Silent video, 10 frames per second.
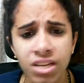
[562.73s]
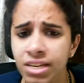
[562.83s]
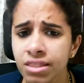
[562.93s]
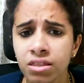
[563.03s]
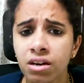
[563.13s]

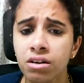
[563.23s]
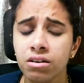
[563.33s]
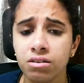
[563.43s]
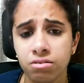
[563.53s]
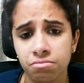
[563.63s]
in the
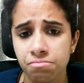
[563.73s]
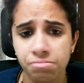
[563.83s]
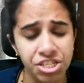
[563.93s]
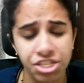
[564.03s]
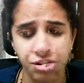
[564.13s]

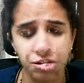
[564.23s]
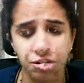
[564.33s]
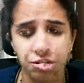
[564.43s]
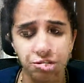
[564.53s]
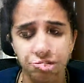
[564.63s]
machine,
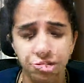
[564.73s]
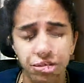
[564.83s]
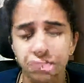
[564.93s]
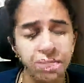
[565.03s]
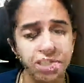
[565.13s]

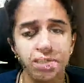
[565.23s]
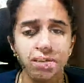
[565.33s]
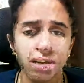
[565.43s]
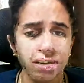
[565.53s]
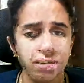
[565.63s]

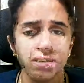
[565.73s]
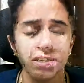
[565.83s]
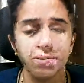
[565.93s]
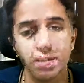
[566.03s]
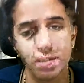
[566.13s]
and it
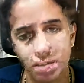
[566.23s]
will